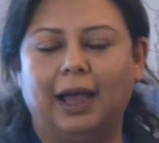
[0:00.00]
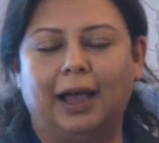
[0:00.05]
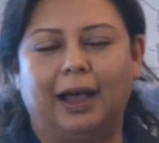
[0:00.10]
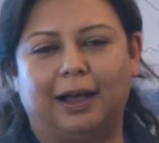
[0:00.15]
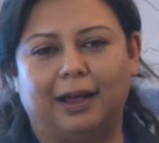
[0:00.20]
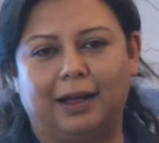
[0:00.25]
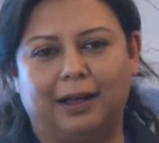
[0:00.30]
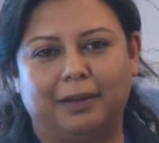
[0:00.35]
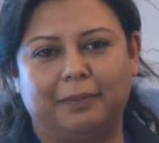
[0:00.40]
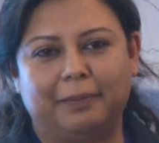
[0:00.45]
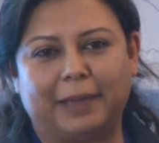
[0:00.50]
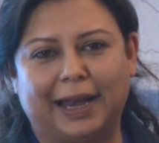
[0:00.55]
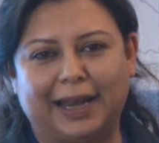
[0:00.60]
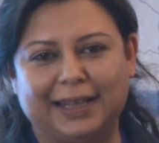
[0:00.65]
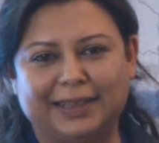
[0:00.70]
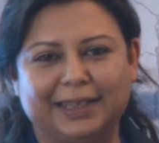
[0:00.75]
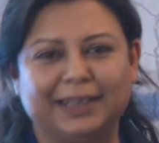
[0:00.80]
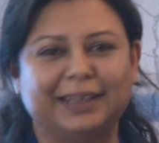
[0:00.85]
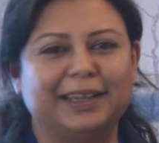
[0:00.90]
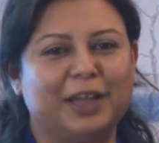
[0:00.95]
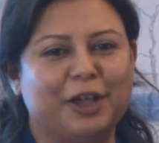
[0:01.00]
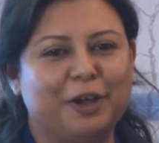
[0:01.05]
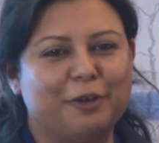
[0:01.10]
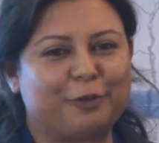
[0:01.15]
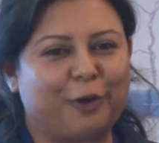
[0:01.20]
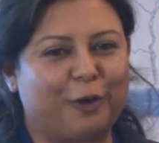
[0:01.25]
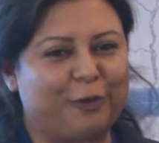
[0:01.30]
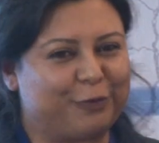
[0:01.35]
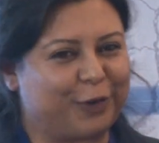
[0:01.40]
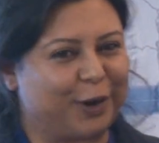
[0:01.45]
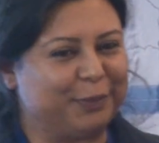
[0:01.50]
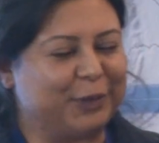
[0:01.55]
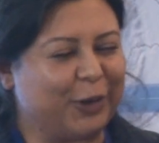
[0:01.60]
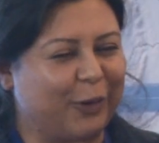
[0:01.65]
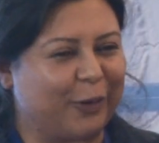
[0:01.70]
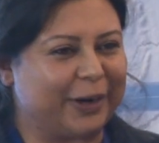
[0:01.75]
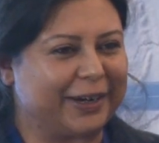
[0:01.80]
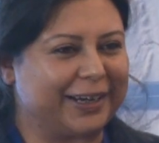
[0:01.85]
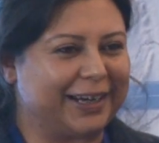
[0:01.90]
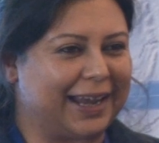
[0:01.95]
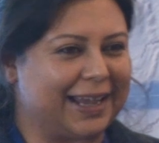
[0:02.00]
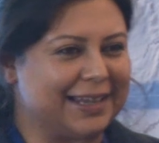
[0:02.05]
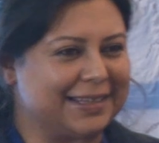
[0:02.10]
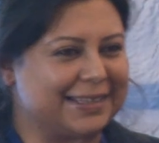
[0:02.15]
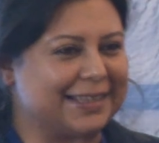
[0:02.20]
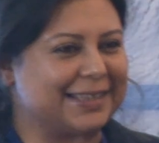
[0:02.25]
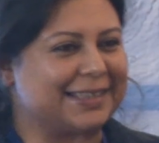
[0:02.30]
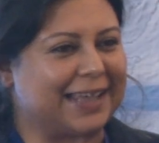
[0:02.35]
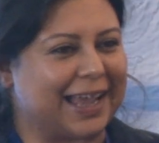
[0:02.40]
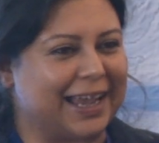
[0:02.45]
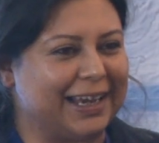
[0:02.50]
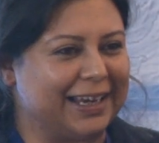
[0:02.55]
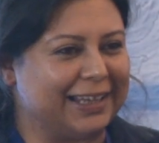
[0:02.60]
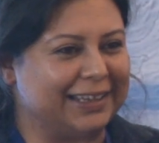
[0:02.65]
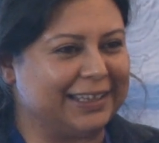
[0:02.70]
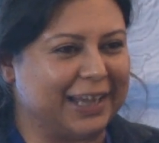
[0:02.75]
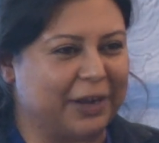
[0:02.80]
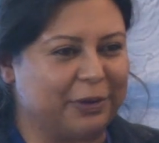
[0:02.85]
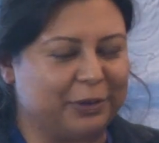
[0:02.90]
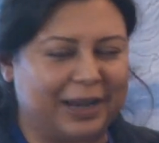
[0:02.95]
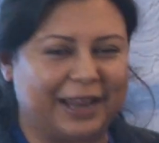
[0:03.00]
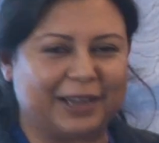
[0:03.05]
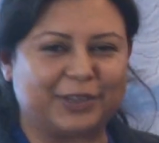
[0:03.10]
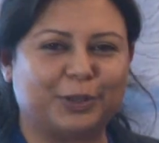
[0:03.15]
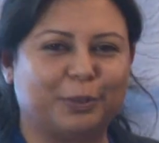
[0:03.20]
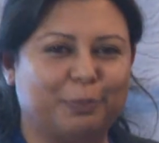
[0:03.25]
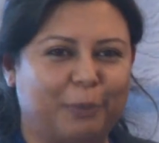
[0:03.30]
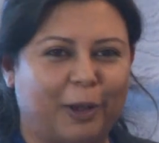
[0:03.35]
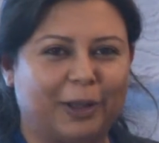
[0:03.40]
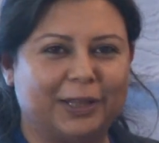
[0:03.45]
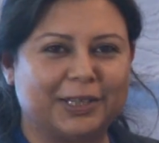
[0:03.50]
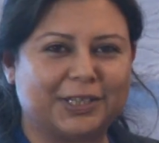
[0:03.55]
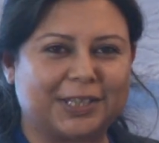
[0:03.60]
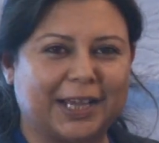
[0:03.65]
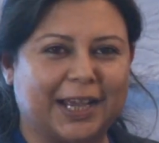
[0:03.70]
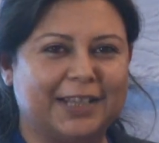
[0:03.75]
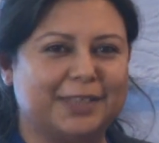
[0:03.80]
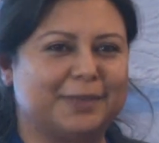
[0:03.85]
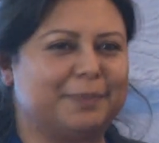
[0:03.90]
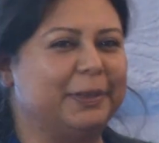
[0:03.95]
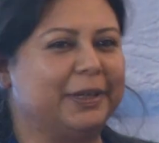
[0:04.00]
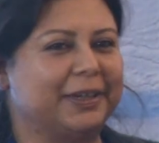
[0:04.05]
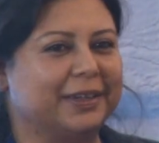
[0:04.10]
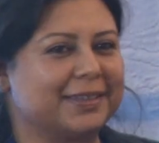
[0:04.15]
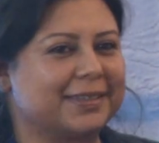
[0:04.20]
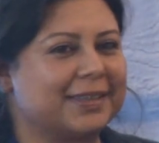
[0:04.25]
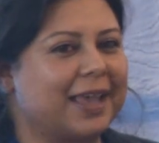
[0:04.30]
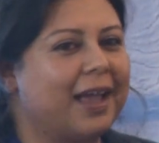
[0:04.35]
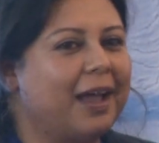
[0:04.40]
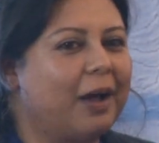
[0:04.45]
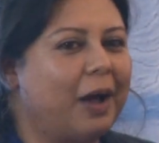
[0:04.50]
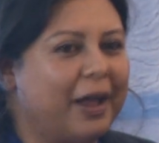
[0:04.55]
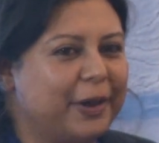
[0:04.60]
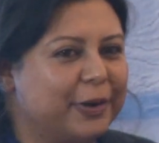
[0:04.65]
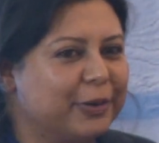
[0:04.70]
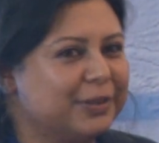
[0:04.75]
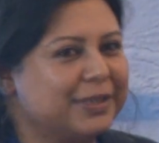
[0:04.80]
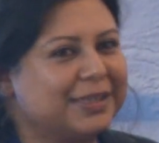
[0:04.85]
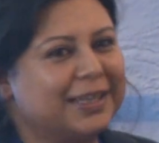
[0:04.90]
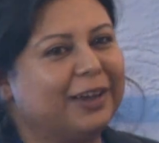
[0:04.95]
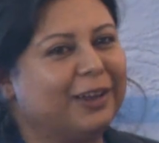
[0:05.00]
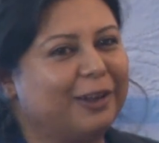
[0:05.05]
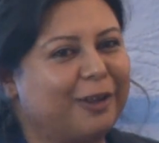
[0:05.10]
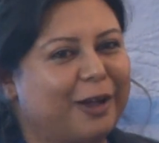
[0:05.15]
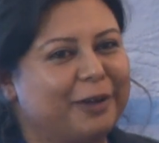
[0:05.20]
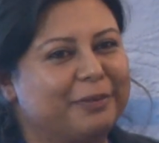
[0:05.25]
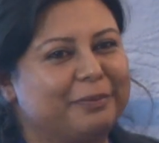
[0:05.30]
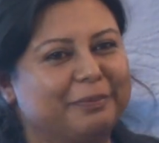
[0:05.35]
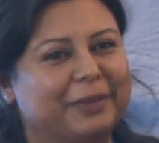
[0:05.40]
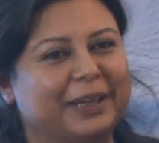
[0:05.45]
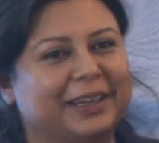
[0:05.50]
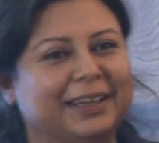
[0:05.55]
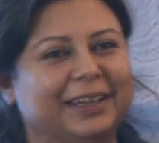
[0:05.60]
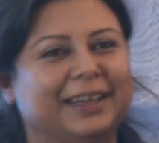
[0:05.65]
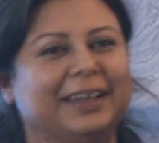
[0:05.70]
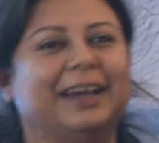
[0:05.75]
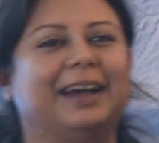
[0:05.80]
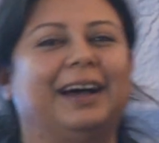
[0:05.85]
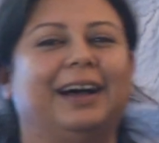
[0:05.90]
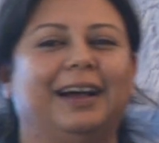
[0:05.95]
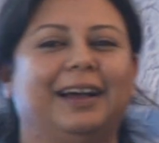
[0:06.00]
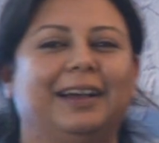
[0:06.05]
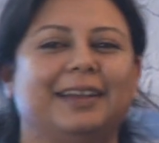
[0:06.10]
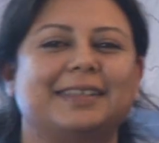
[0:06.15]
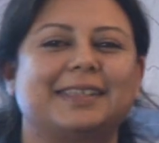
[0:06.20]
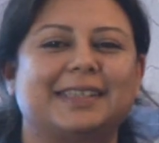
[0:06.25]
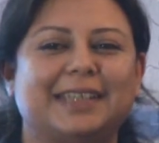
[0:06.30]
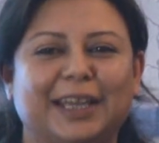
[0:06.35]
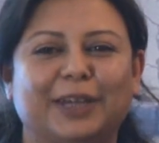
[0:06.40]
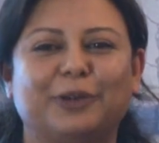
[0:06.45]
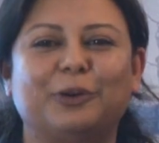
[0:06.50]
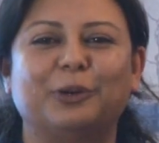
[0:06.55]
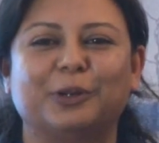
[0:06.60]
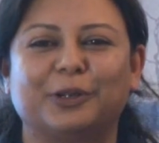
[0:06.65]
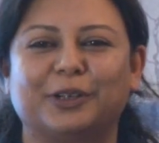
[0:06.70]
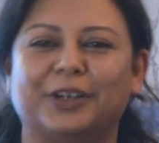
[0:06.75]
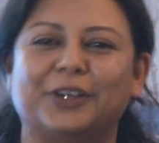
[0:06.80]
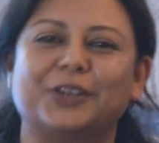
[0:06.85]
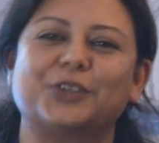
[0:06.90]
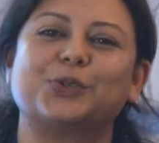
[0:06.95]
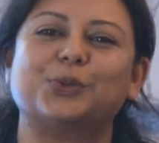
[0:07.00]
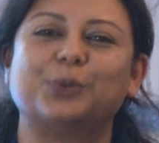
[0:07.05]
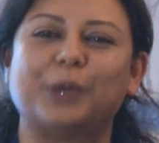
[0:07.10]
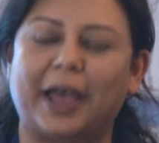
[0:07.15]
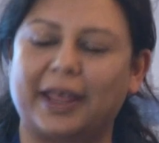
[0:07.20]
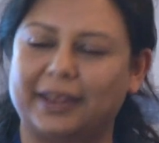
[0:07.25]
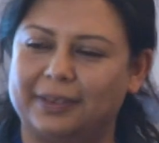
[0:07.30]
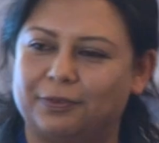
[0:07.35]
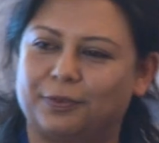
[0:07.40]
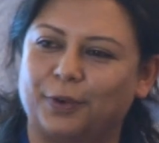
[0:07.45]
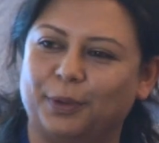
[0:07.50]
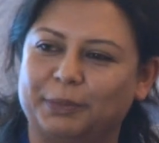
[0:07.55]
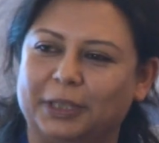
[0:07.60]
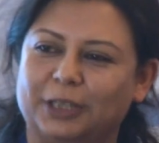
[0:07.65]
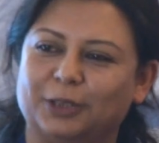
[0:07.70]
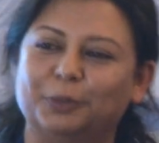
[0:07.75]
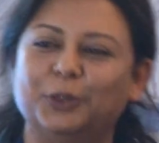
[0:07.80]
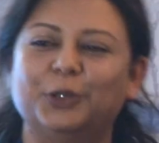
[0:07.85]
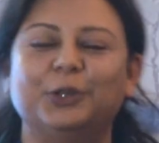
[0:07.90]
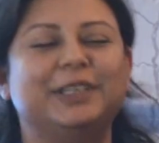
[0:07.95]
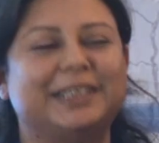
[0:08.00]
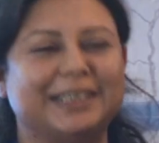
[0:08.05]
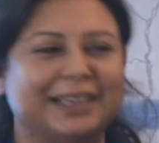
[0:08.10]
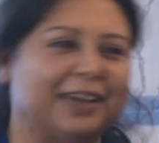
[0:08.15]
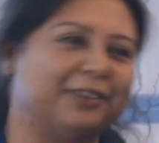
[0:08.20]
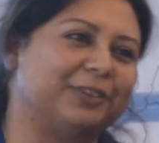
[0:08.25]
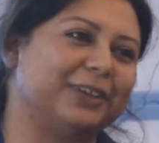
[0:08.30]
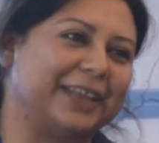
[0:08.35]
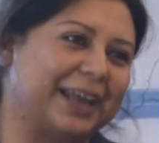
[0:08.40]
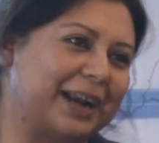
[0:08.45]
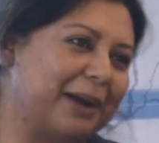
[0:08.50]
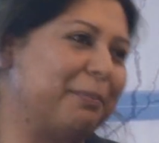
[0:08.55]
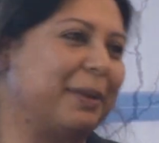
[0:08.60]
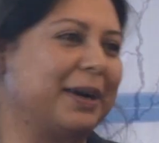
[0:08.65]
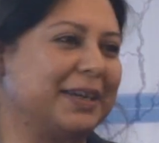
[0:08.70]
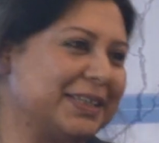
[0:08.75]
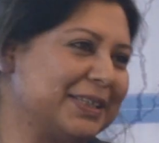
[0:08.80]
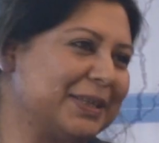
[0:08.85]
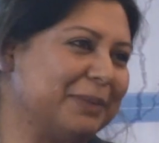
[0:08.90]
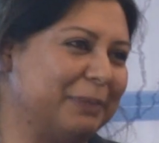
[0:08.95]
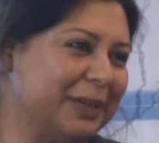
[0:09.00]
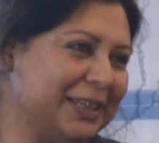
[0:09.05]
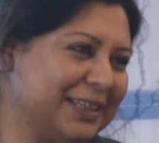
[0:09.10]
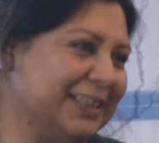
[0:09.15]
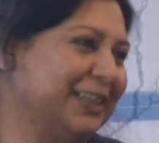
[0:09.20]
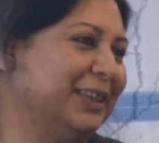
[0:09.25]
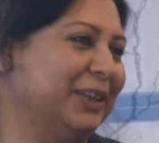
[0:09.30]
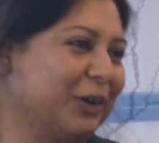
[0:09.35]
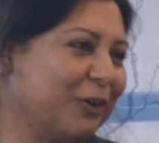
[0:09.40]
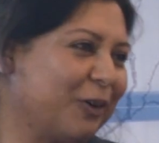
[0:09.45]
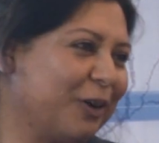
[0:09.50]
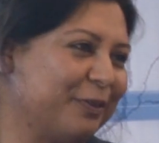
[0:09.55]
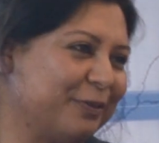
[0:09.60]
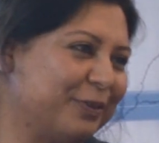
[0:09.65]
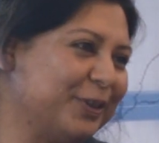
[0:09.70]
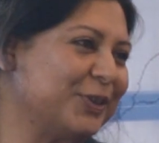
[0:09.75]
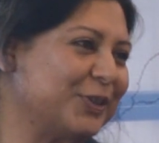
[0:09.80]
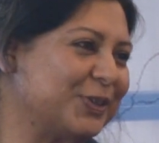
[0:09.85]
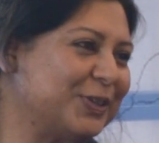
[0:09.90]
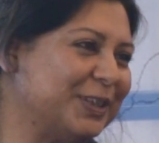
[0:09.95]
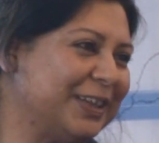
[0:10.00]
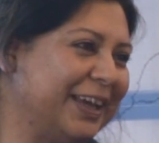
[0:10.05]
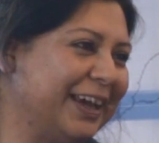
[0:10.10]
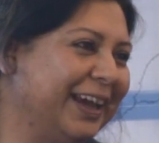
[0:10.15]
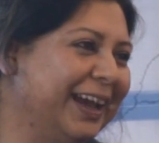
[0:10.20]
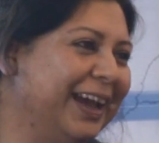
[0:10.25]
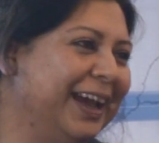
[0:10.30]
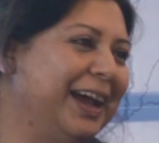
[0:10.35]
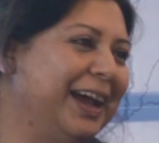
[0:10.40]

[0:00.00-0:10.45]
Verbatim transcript: Um, and I think from the organizer side, I think I would like to apologize because I don't see a lot many uh, stakeholders who, at, from the community level that are participating in the conference today.